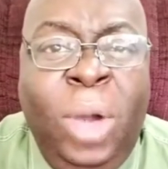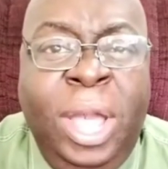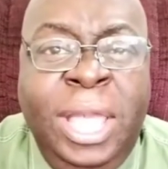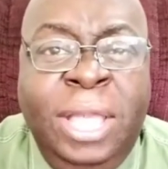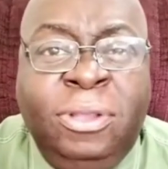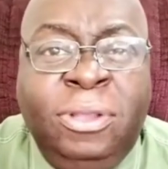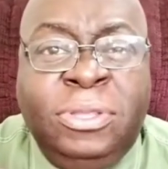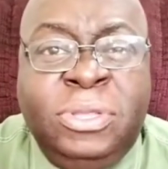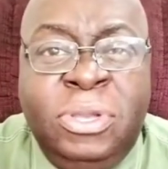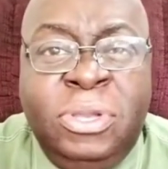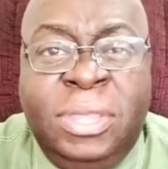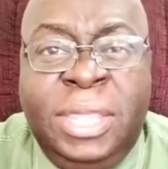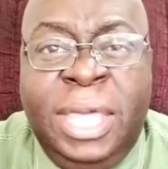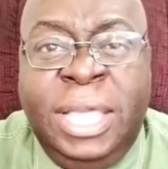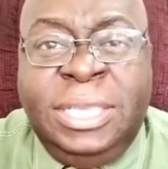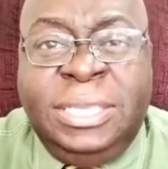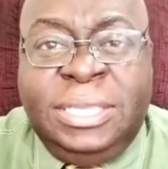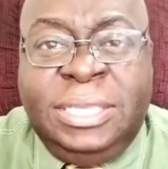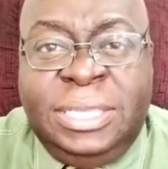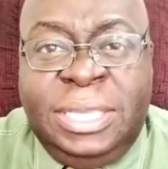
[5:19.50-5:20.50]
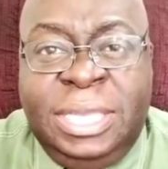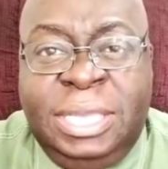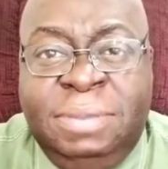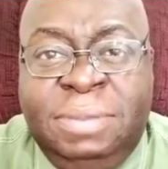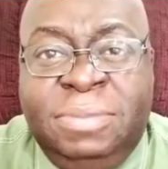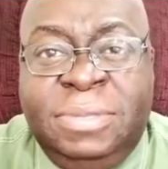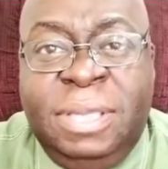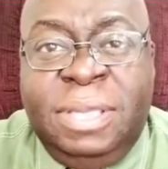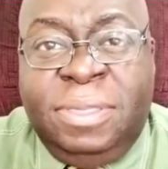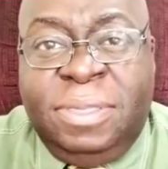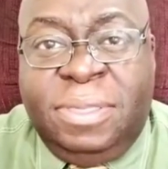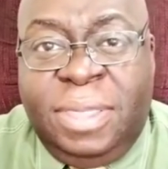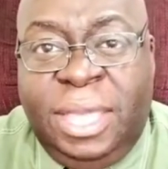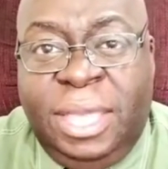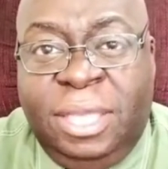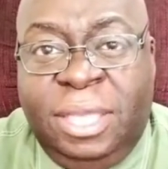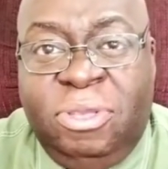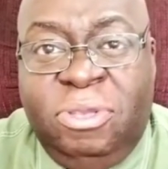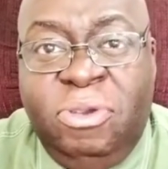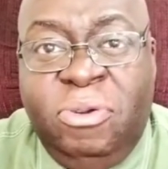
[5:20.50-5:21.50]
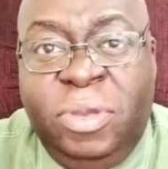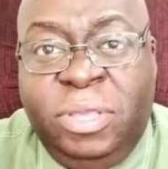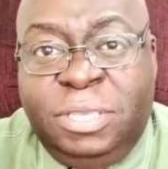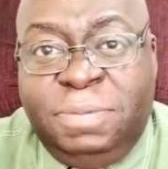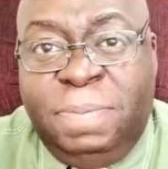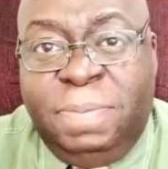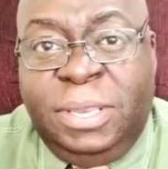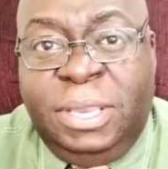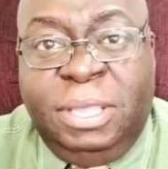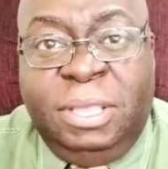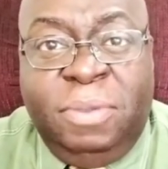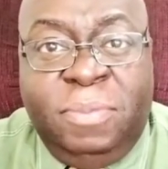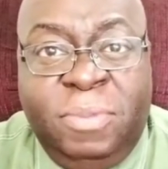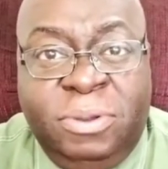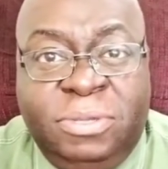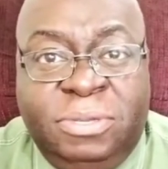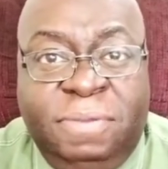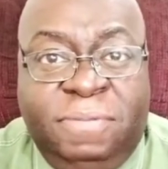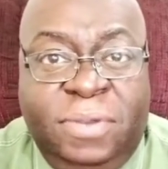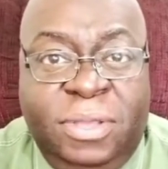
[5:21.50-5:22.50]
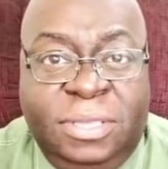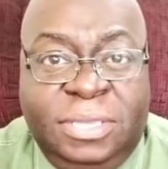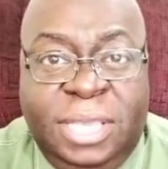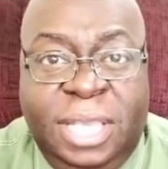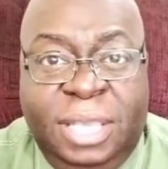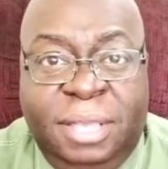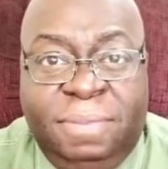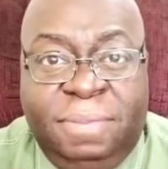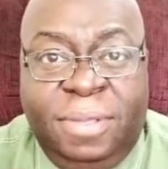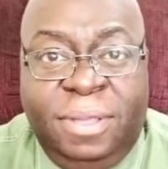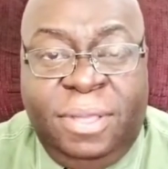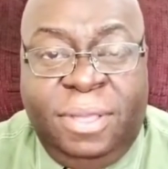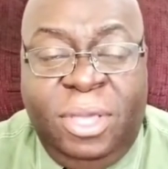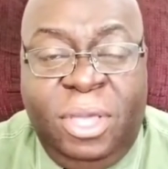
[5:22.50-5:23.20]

Where do they seem to think you are spending the most of your time?